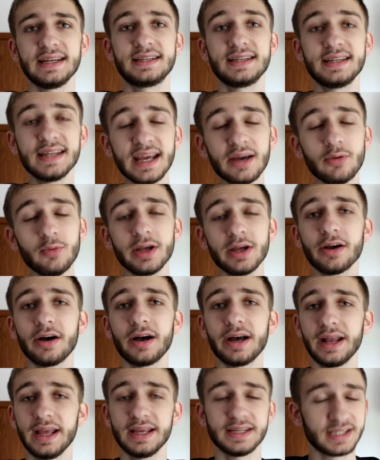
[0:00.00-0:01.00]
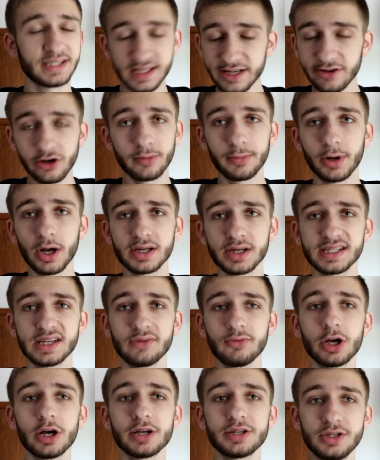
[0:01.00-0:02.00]
Today we got a sneaker unboxing.
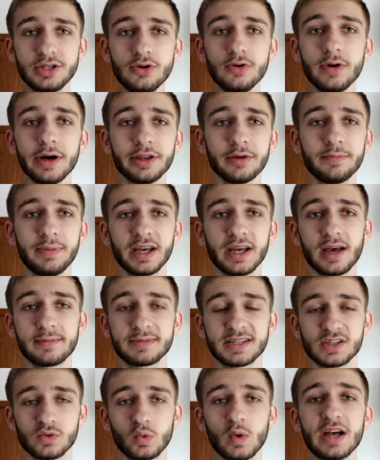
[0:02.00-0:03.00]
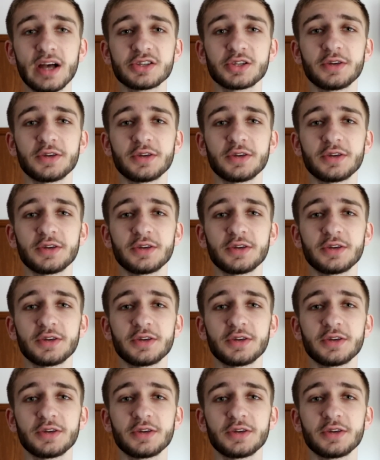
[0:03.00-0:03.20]
We got two other pickups as well.